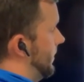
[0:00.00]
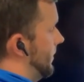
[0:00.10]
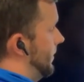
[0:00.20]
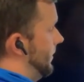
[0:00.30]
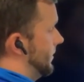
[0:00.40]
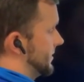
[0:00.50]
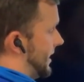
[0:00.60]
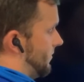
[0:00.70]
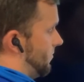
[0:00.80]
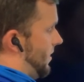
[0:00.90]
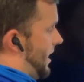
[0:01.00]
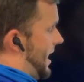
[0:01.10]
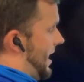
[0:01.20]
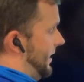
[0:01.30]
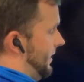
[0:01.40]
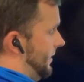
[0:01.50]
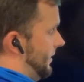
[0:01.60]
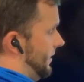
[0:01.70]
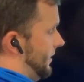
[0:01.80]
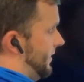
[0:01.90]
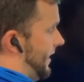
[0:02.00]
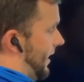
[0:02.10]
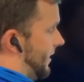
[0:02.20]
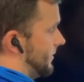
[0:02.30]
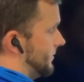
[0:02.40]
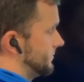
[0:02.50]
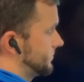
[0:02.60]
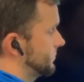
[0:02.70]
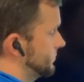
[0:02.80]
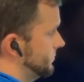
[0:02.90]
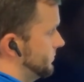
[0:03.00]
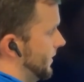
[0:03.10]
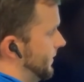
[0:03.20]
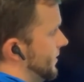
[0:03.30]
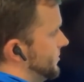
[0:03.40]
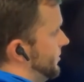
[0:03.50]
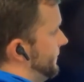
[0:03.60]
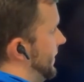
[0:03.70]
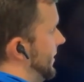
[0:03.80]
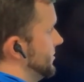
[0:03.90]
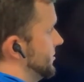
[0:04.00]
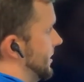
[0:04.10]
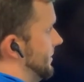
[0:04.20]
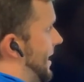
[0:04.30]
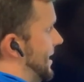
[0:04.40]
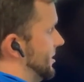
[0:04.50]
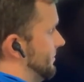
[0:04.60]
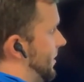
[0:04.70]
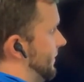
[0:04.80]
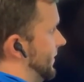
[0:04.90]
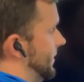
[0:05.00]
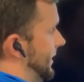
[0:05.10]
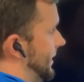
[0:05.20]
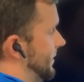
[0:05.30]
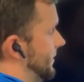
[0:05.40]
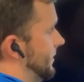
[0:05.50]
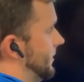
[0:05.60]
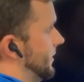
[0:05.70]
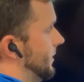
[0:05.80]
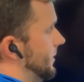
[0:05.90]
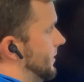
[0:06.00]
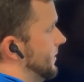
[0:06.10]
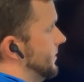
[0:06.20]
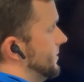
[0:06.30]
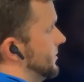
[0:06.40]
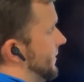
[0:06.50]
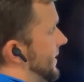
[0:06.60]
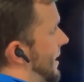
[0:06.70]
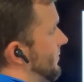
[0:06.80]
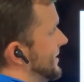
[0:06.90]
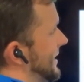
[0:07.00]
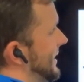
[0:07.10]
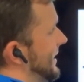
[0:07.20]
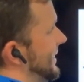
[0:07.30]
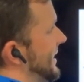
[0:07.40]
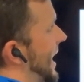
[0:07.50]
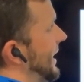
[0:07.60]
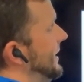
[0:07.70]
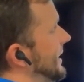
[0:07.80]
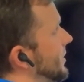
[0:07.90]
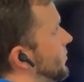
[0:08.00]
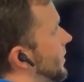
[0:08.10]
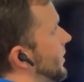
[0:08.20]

it looks like right there. Those two figures are gonna match up perfectly. So that was a 90-degree